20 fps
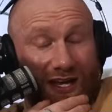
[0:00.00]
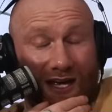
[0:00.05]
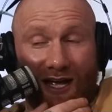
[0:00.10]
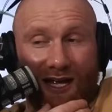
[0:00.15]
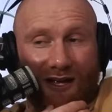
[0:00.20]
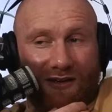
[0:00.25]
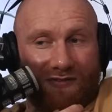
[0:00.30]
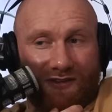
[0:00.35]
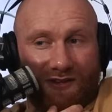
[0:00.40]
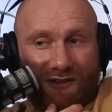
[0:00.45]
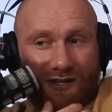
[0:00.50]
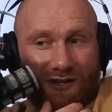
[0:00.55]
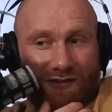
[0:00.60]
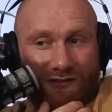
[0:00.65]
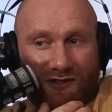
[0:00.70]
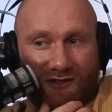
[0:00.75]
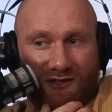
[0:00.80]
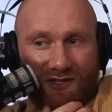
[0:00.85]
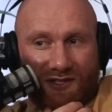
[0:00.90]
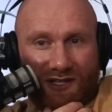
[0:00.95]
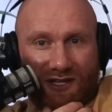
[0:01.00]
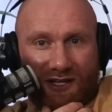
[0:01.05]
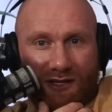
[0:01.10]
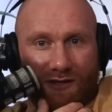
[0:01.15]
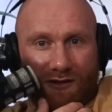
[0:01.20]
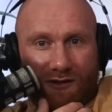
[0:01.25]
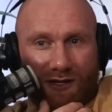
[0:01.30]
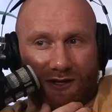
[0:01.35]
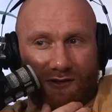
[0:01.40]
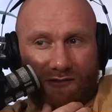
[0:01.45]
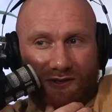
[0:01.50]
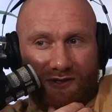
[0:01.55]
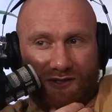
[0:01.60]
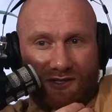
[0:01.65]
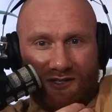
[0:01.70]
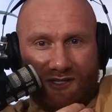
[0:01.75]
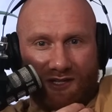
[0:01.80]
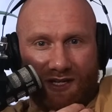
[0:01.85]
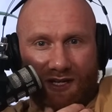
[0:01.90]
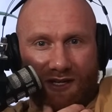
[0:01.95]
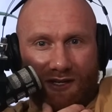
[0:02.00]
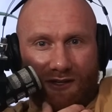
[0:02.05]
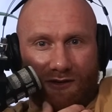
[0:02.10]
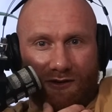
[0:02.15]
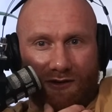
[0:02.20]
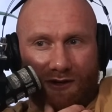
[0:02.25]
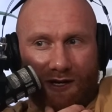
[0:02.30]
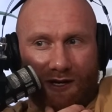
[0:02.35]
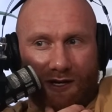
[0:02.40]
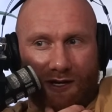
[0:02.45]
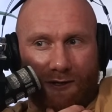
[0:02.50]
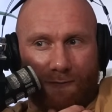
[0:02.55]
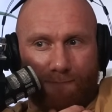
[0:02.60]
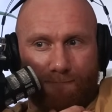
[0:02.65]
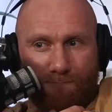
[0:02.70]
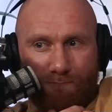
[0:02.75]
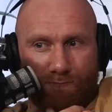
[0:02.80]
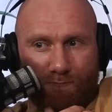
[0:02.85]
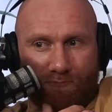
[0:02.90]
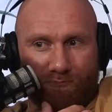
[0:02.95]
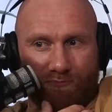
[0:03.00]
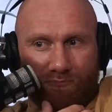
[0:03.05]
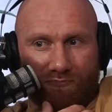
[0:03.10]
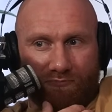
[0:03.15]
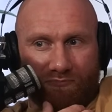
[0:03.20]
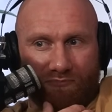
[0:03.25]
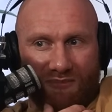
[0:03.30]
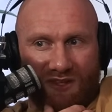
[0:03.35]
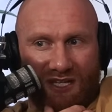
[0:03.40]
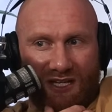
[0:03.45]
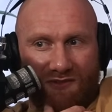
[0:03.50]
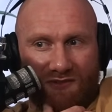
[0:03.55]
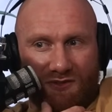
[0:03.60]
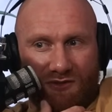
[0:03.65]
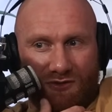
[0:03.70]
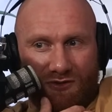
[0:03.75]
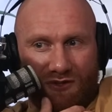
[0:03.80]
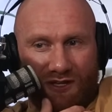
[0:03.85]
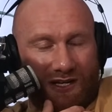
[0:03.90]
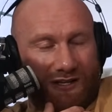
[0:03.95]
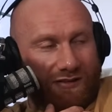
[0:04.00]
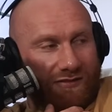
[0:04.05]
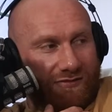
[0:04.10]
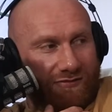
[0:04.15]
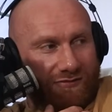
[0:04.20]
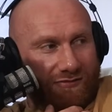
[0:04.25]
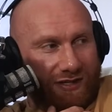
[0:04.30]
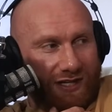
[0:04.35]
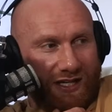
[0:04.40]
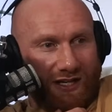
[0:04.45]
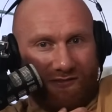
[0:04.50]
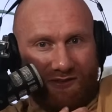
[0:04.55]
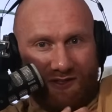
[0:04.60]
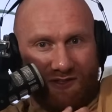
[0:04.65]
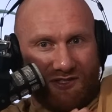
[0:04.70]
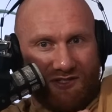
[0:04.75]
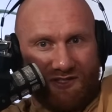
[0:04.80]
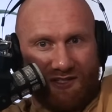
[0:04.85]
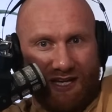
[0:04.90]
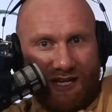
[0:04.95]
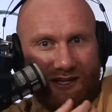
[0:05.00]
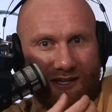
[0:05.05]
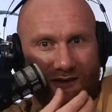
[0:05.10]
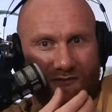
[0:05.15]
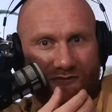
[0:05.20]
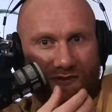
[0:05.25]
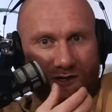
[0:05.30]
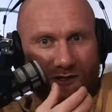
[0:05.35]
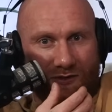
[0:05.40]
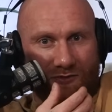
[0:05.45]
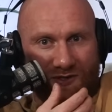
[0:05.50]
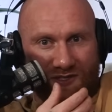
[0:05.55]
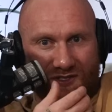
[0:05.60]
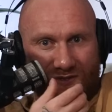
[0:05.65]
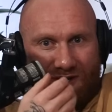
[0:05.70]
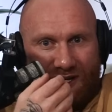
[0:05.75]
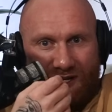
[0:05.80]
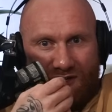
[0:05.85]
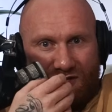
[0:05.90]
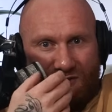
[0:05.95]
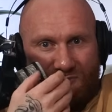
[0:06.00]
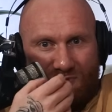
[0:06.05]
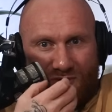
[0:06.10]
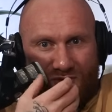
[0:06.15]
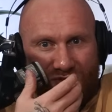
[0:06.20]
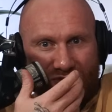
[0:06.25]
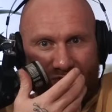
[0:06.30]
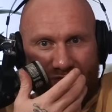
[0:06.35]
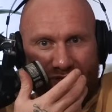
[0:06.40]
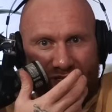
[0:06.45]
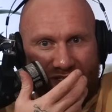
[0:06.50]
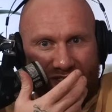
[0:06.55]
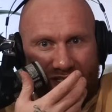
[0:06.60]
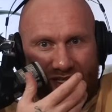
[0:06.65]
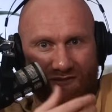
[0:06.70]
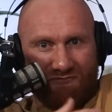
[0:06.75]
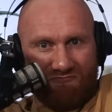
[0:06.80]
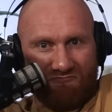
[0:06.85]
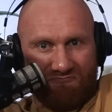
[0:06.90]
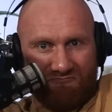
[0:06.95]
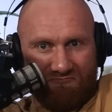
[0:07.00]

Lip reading: Aye, if you just get your teeth screwed in, like if they just take the fucked ones away and just put screw-ins in,